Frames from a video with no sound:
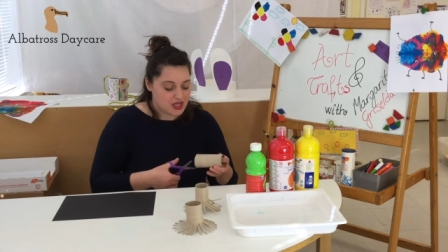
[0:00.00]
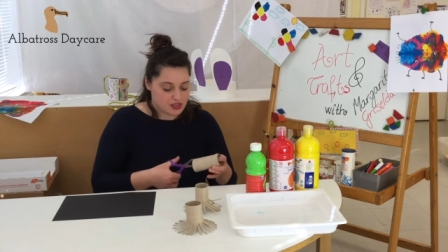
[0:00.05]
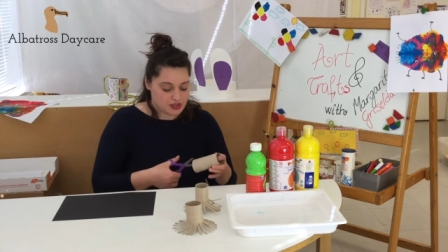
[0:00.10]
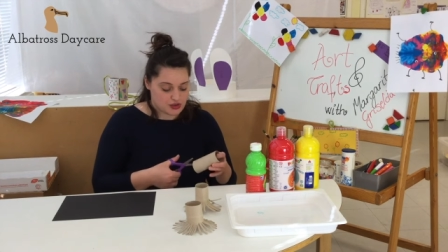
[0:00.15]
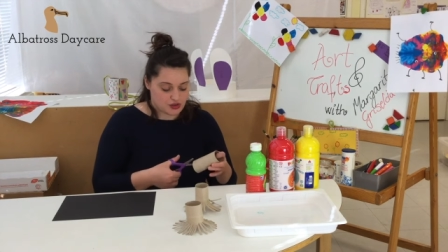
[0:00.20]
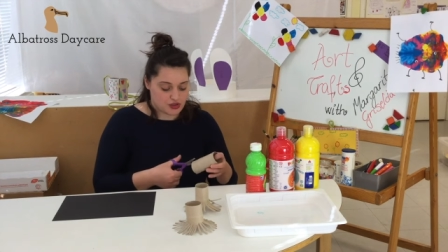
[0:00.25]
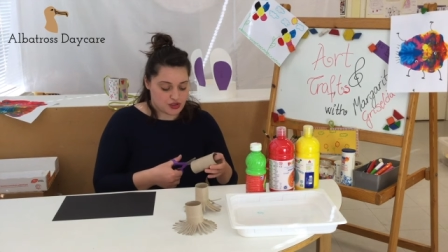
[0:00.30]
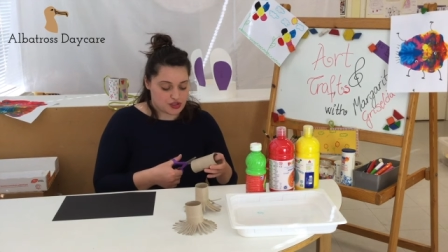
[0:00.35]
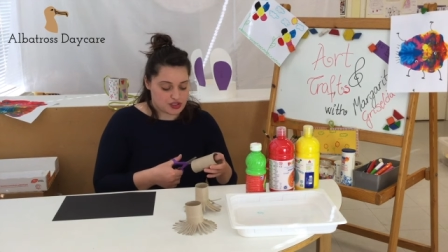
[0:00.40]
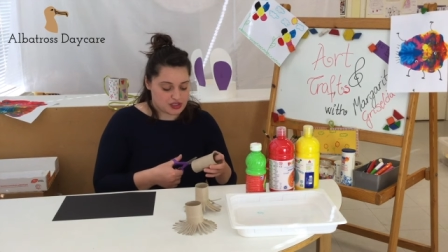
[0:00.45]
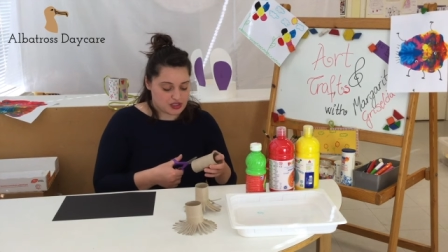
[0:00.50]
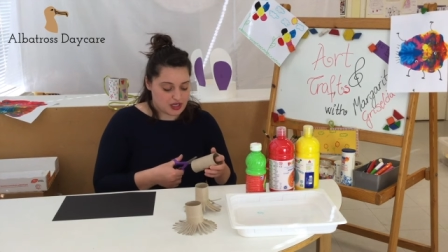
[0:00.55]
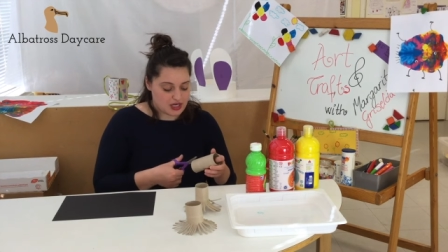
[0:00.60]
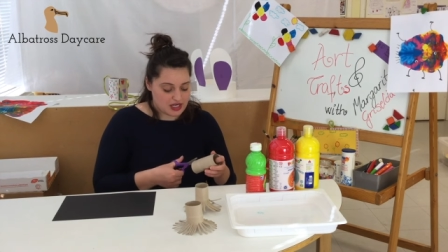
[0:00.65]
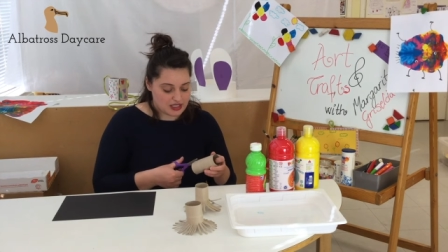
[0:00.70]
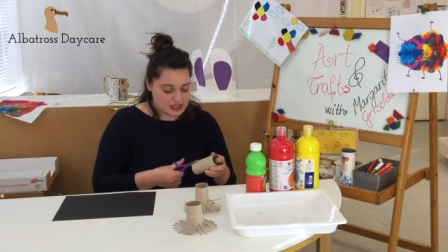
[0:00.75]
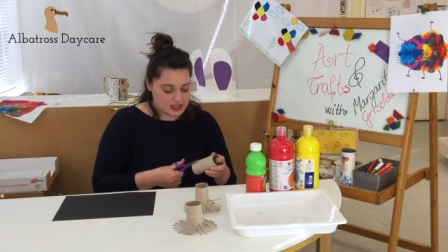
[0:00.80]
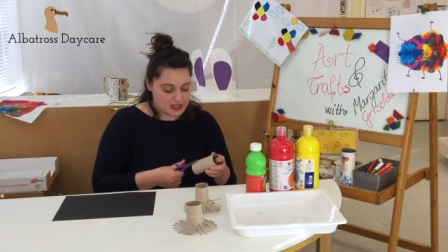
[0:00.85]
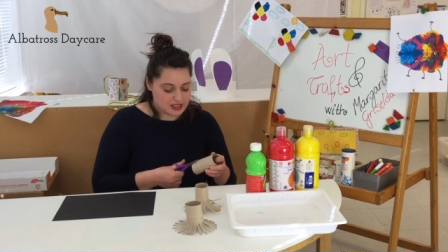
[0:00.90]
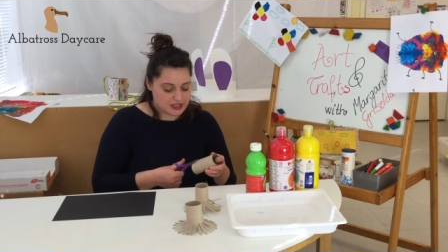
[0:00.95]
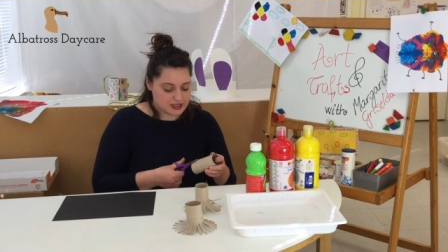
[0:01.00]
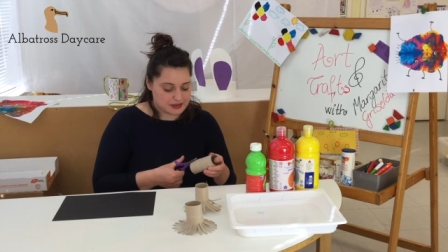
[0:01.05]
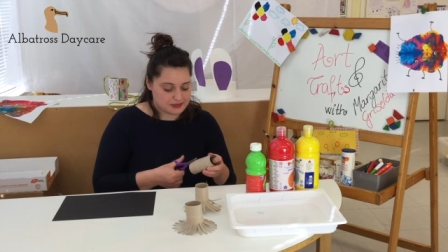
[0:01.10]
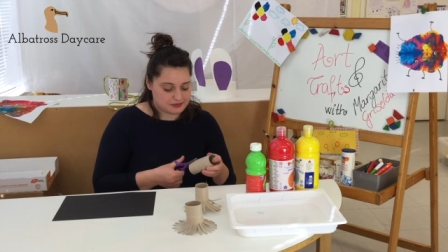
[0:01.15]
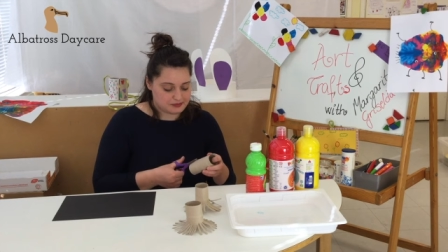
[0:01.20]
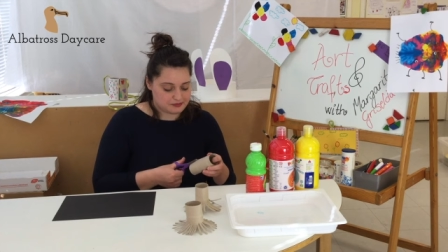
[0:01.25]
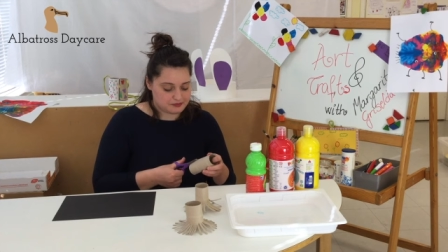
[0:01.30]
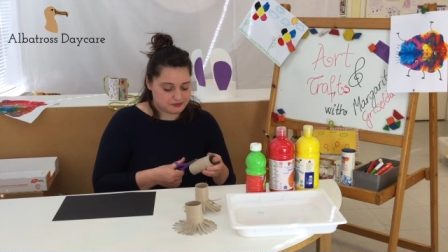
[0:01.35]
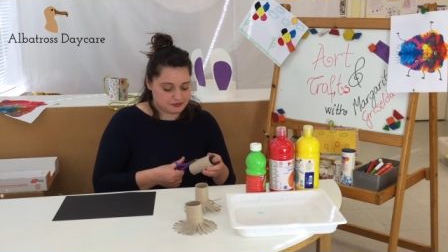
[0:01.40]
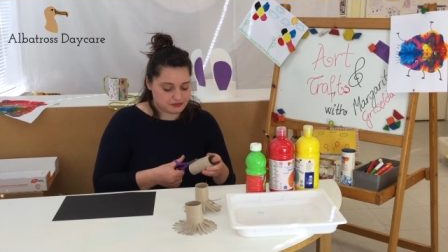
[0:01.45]
So just cut it
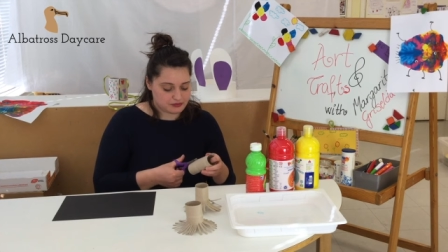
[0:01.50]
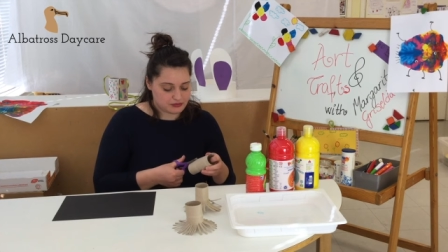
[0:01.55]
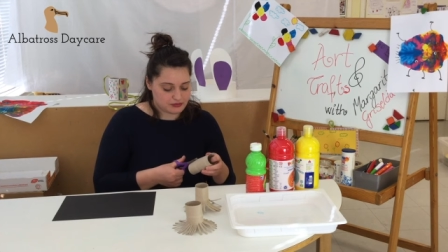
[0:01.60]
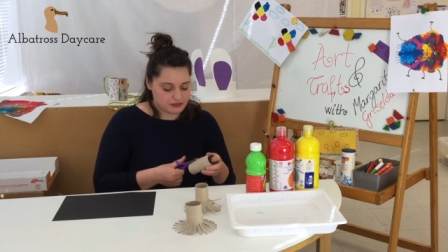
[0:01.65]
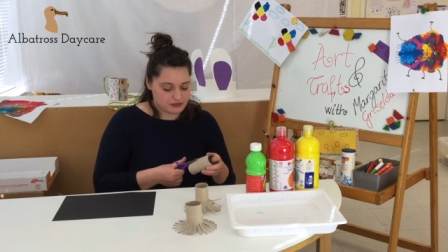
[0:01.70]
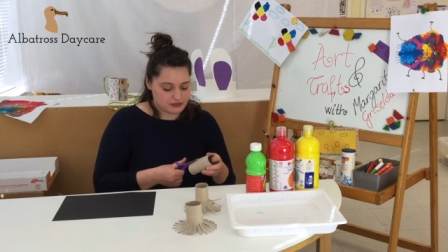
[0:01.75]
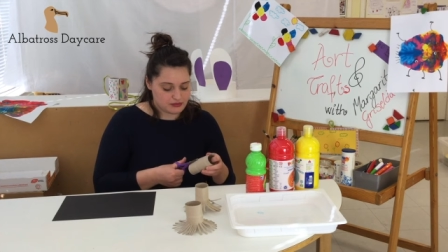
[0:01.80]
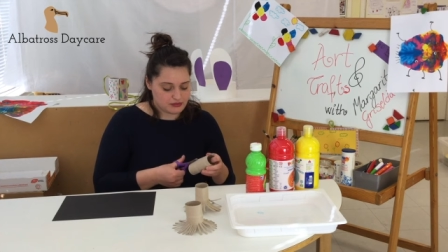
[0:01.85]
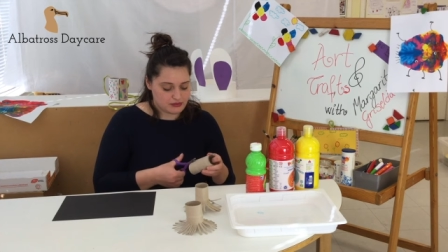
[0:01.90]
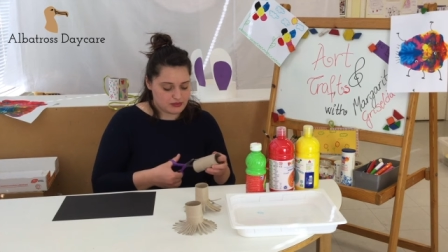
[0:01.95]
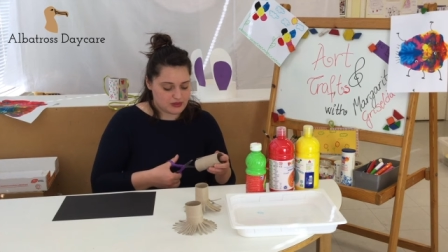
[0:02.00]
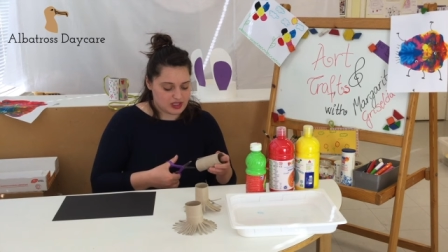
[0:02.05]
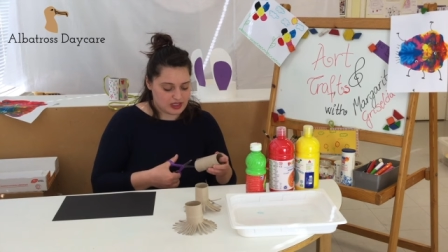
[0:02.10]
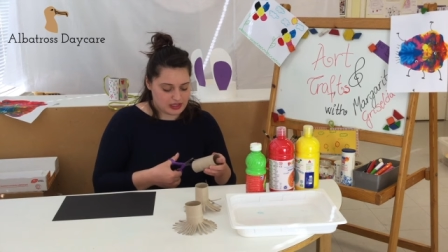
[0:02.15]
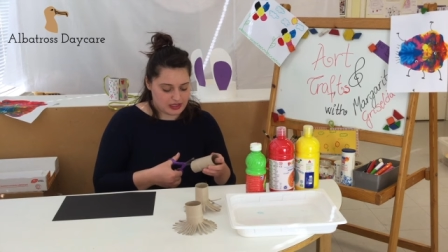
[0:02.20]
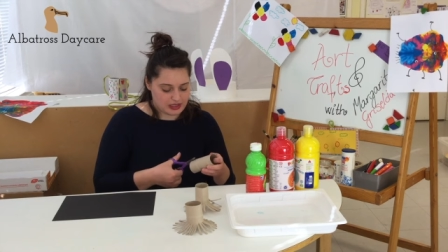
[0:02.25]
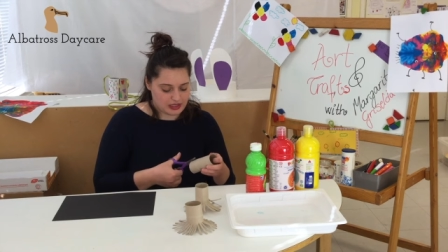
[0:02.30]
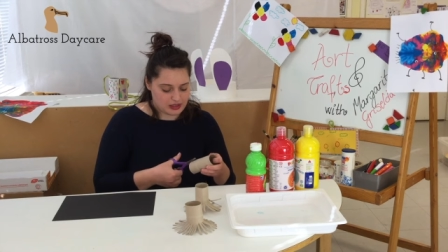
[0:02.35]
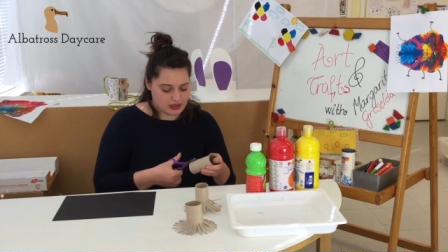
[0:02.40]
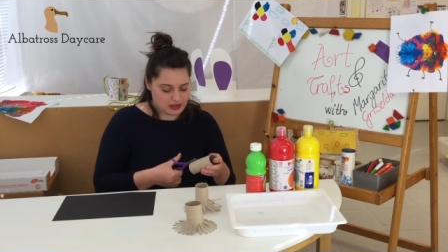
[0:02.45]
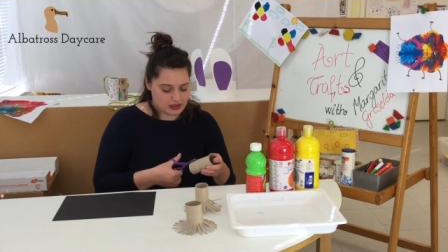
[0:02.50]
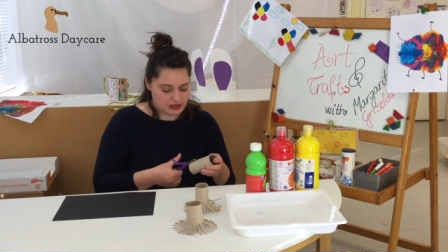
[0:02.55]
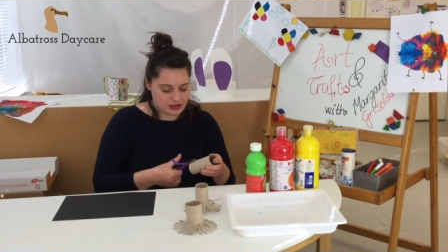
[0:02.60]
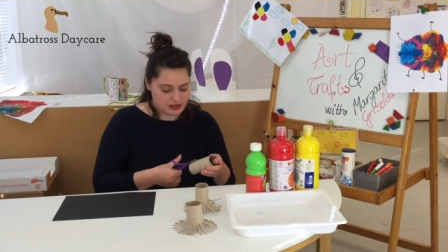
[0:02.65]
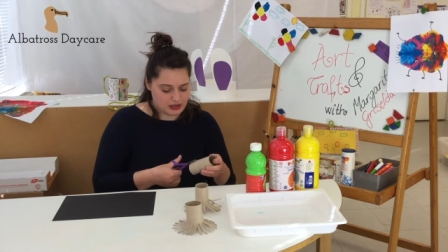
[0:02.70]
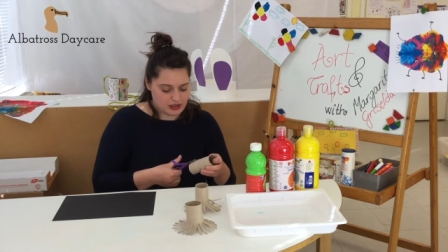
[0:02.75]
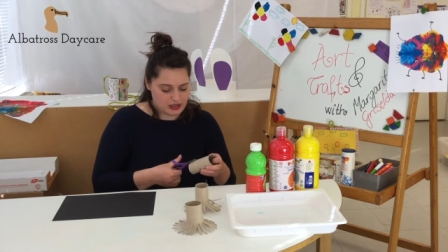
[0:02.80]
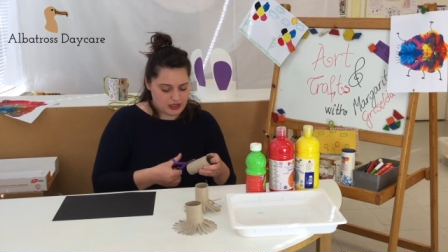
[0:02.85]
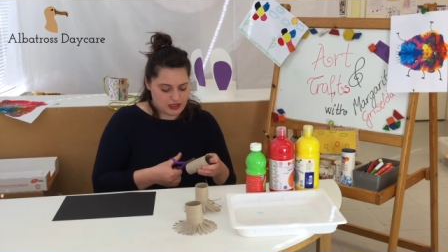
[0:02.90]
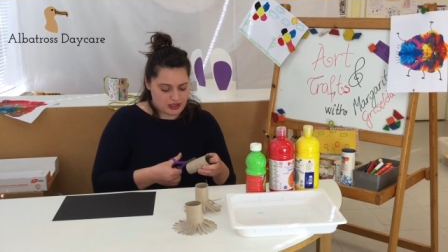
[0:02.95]
like
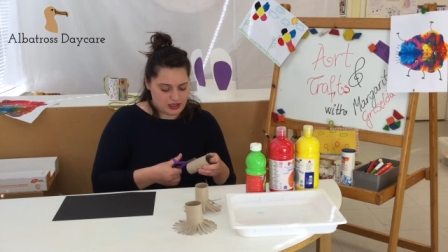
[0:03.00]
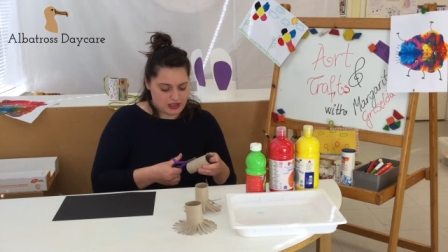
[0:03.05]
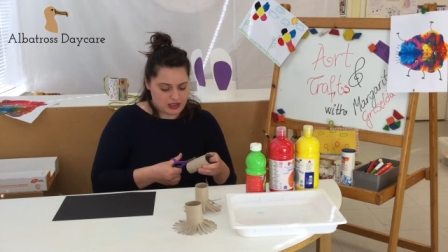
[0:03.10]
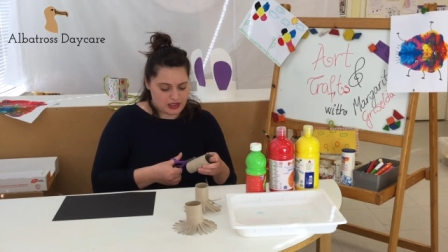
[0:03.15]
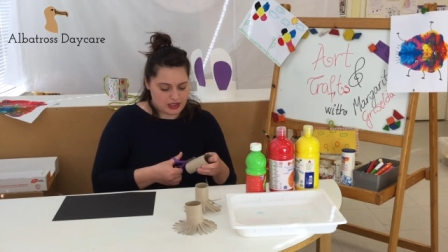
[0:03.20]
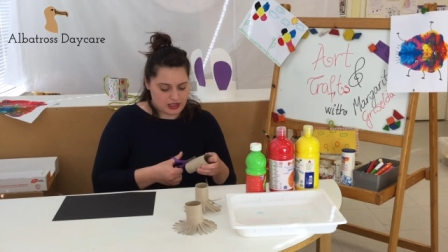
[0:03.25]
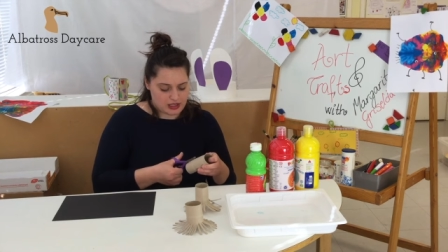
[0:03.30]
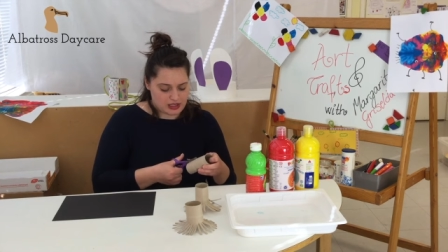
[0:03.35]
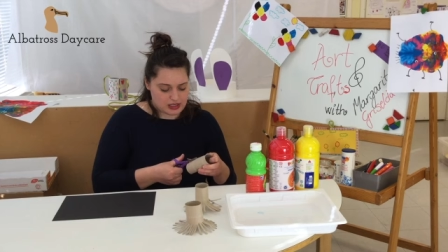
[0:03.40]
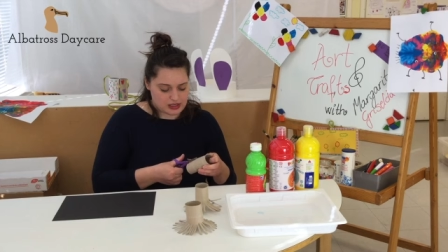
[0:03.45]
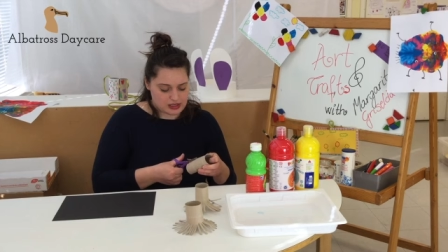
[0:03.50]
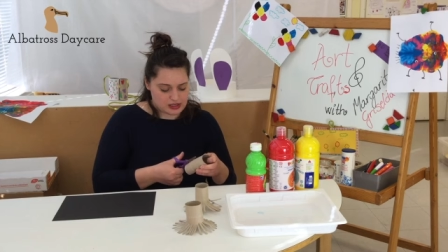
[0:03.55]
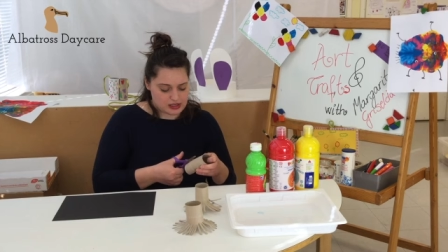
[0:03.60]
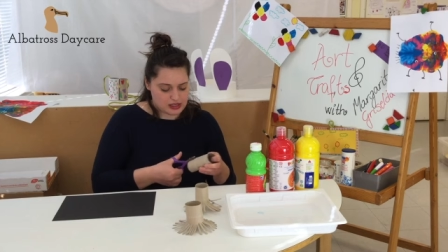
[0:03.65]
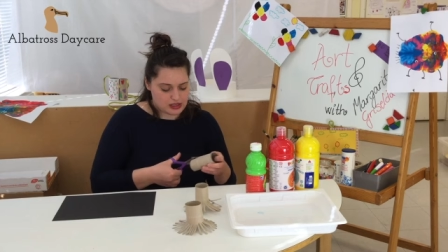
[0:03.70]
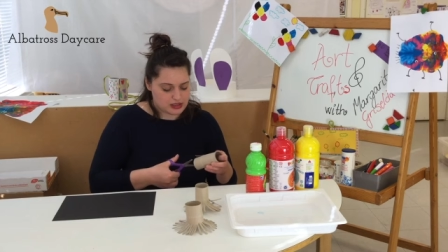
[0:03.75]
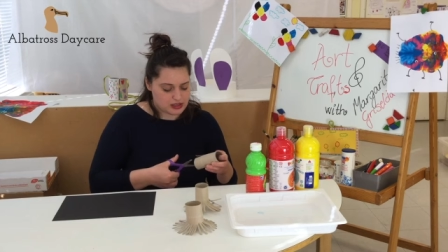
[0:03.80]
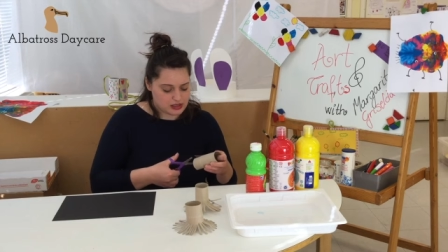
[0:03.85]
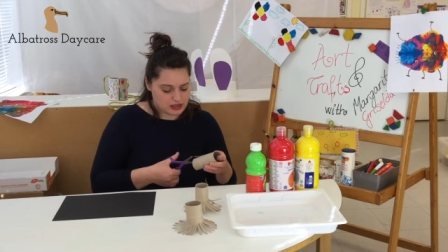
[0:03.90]
this.